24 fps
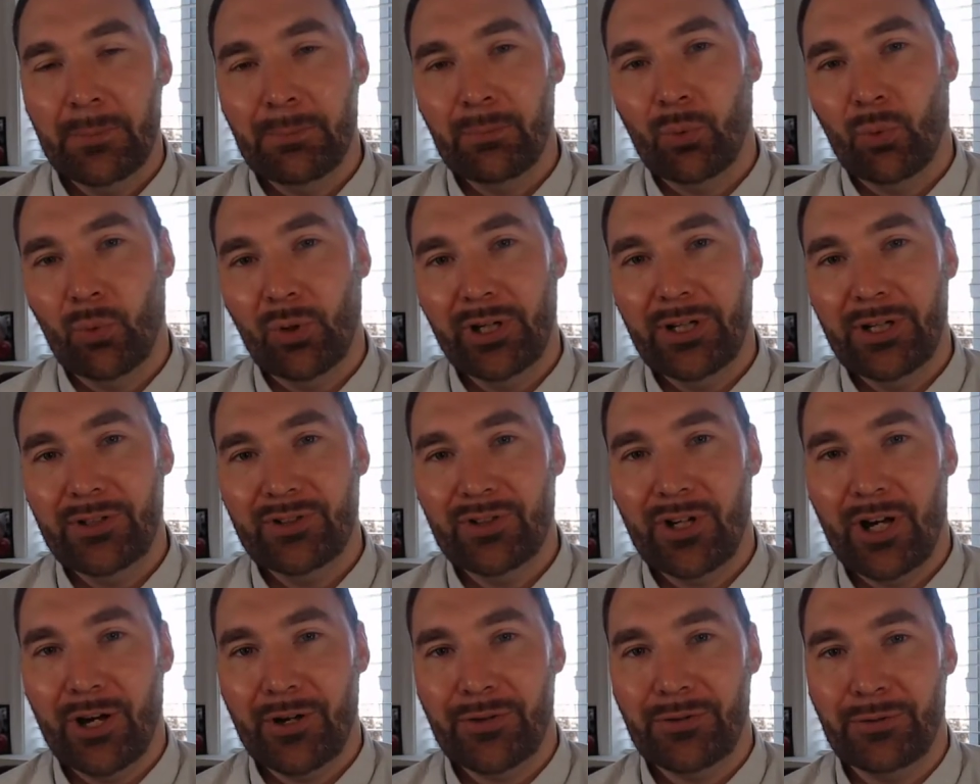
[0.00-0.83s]
but we're going to
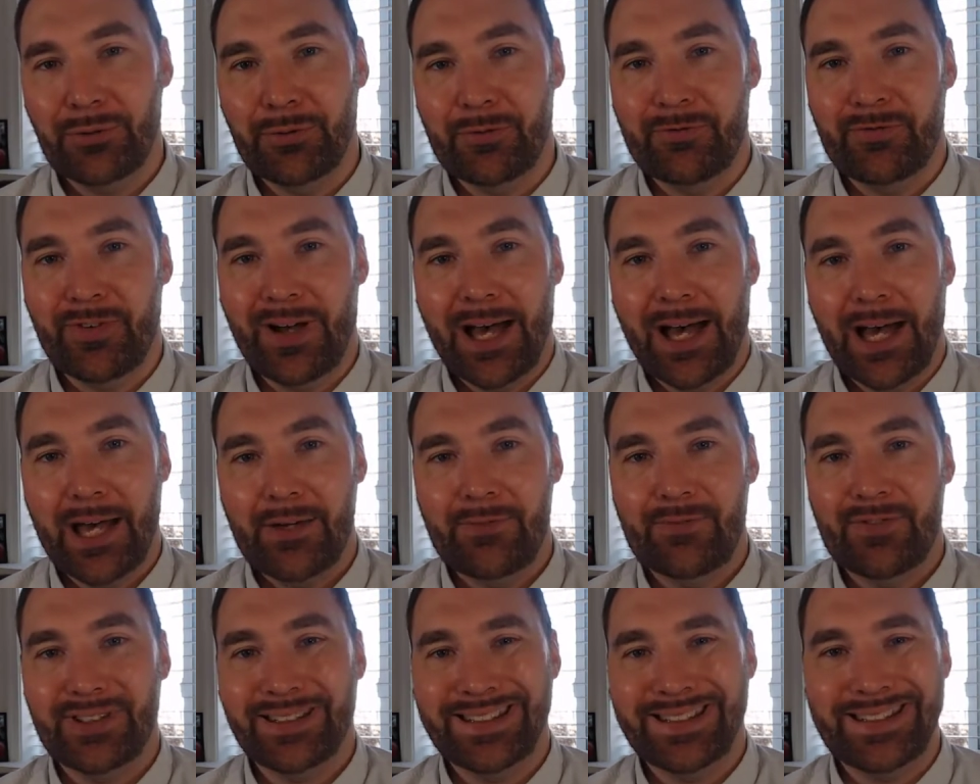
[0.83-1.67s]
talk through
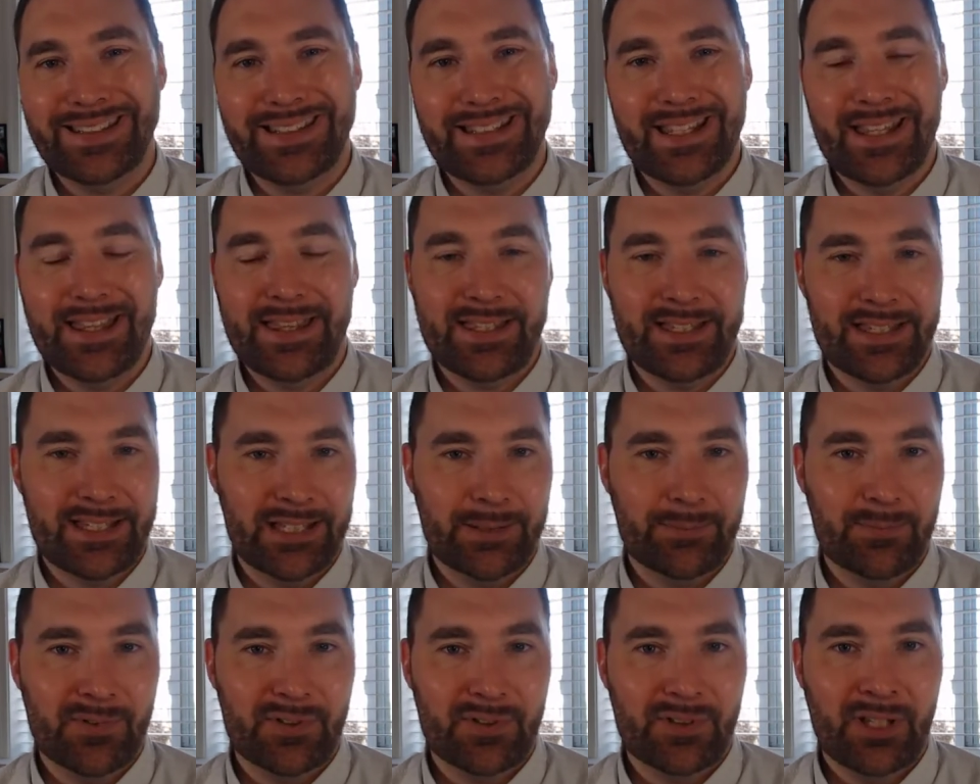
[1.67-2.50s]
5 key
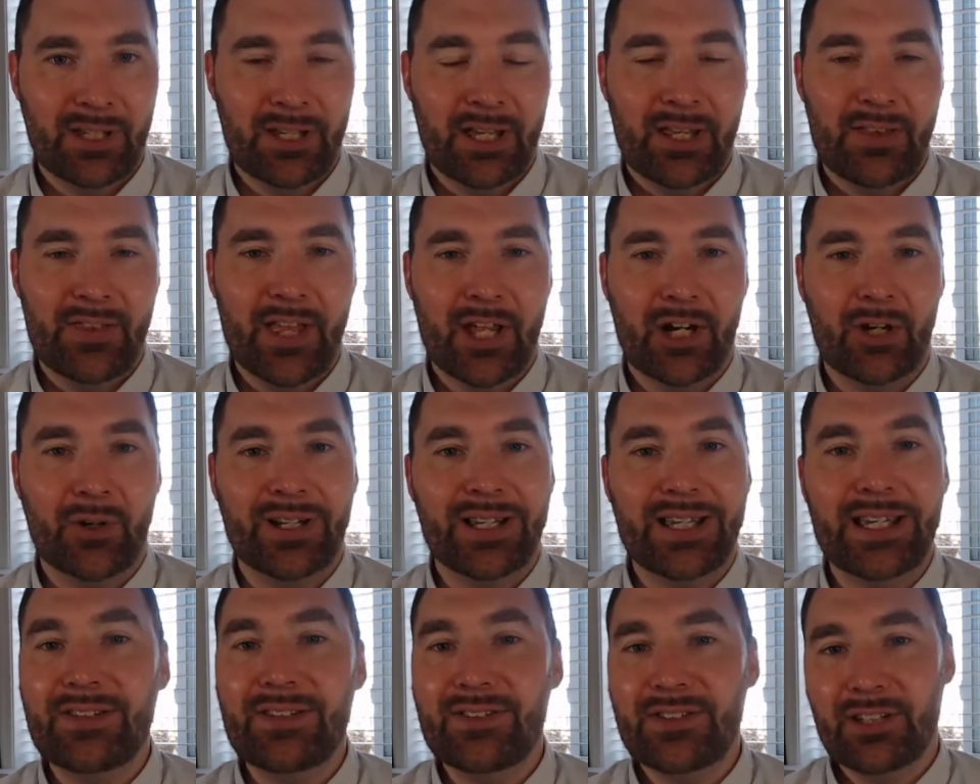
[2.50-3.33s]
themes that are
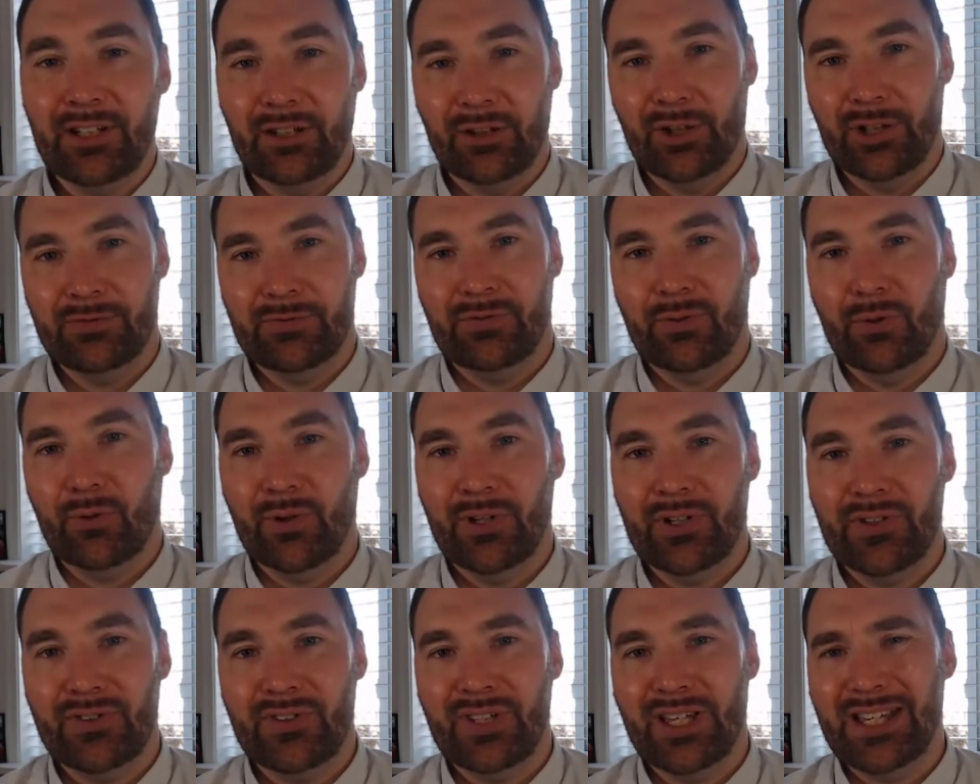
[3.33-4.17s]
easy to look
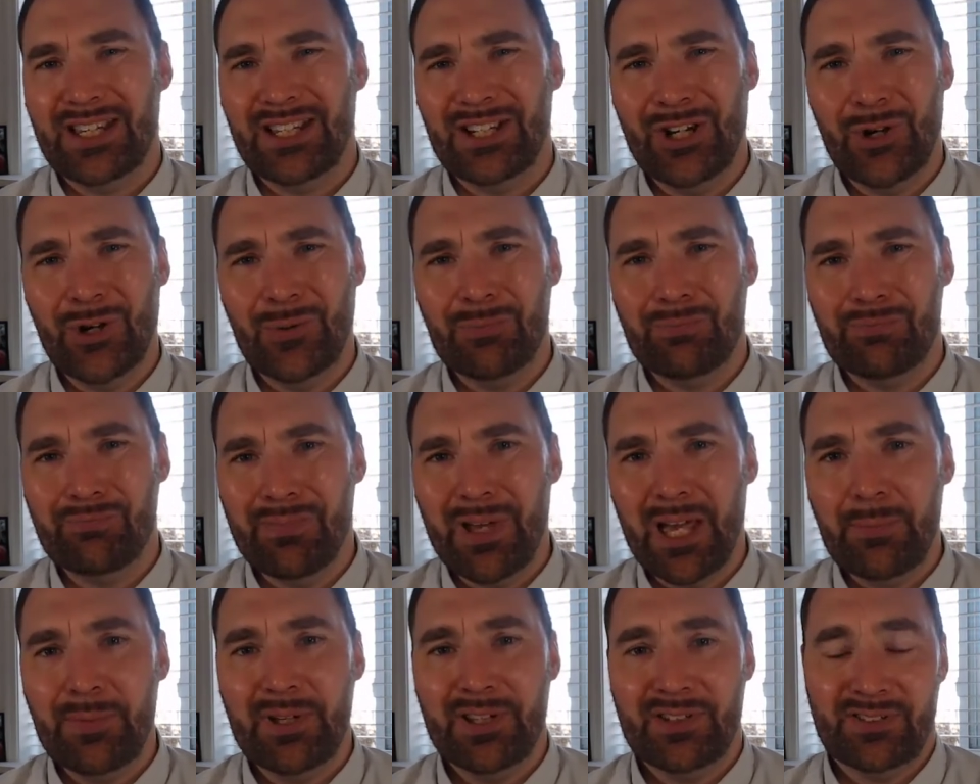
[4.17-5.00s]
for and say,
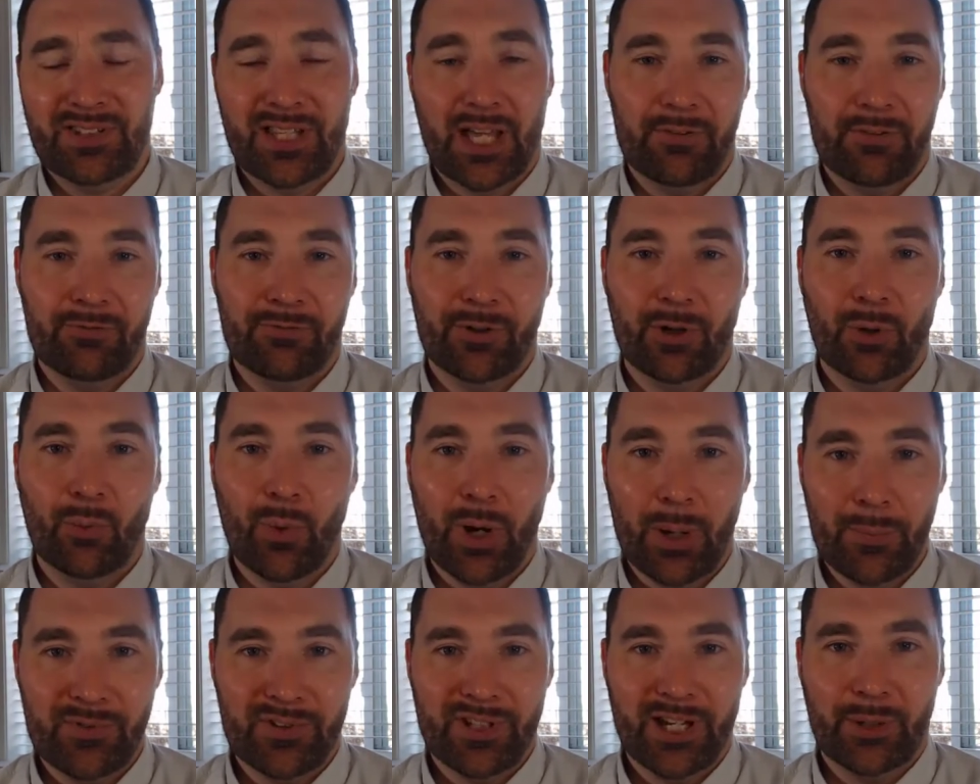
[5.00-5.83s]
maybe it's time for a
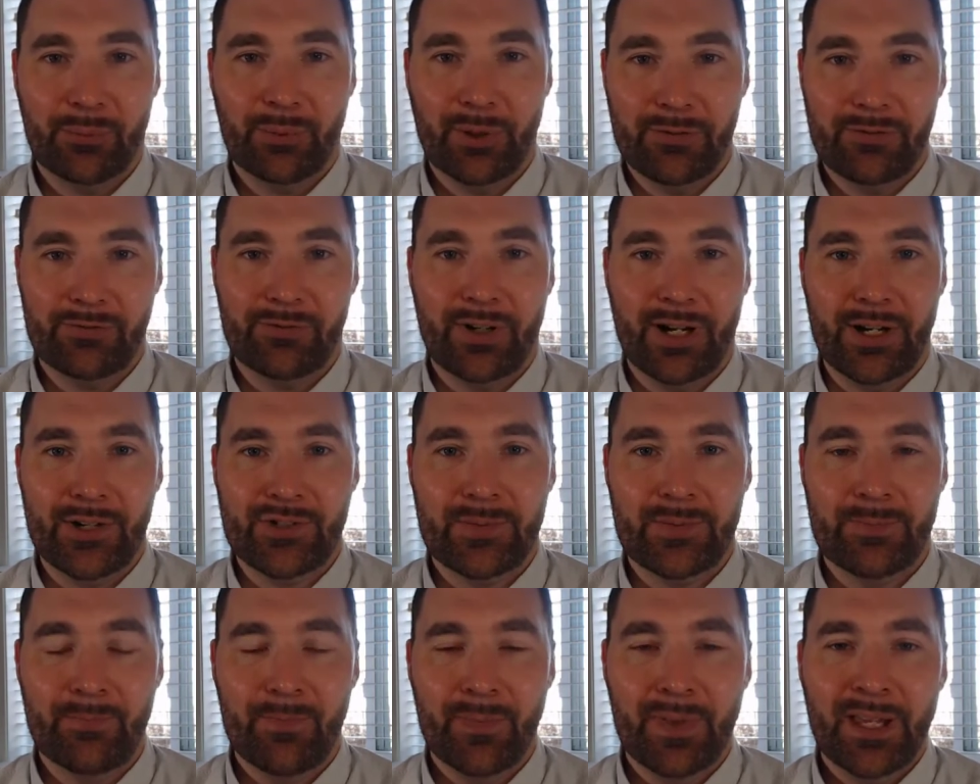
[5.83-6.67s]
website
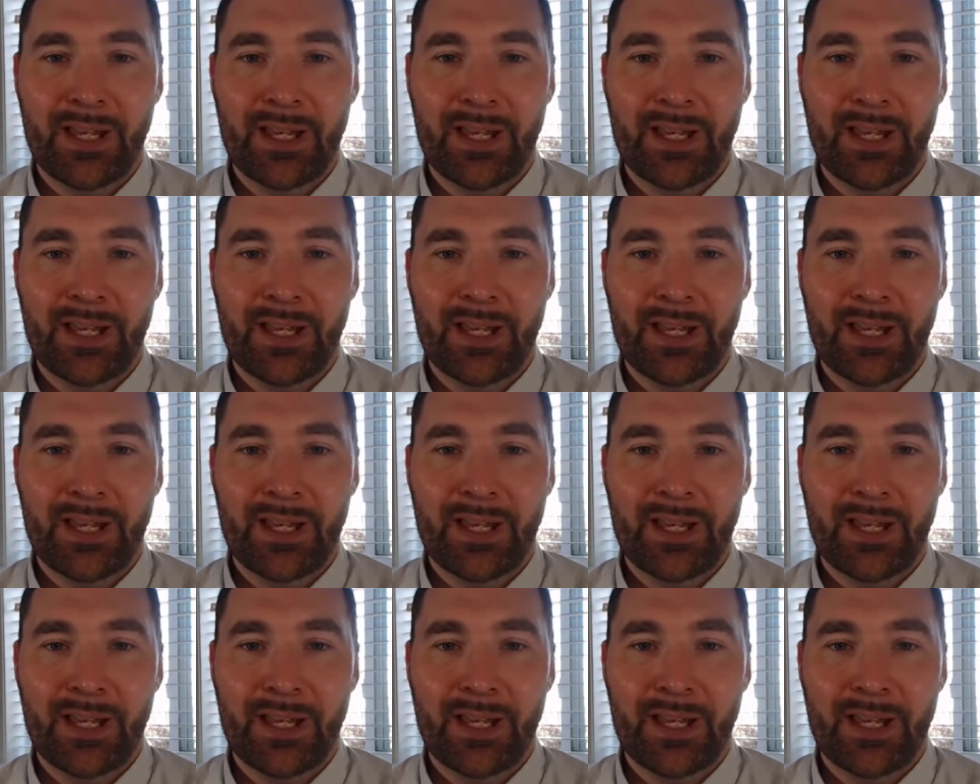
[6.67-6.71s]
refresh.